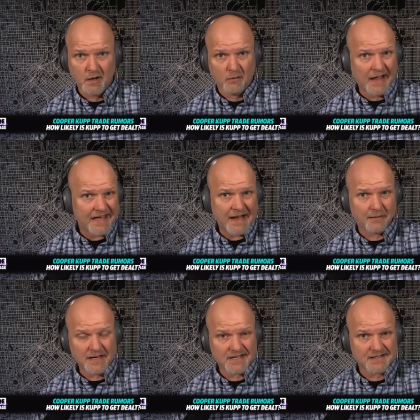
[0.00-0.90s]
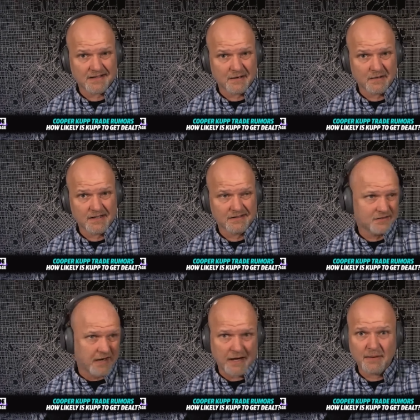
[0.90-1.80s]
Why can't we just go
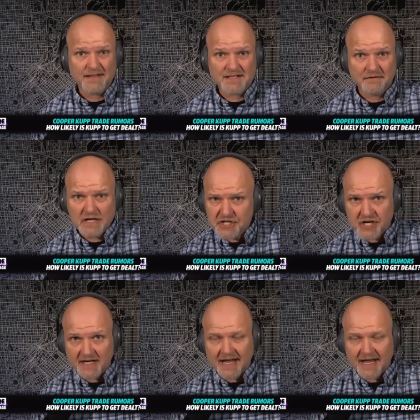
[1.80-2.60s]
and try to win this division?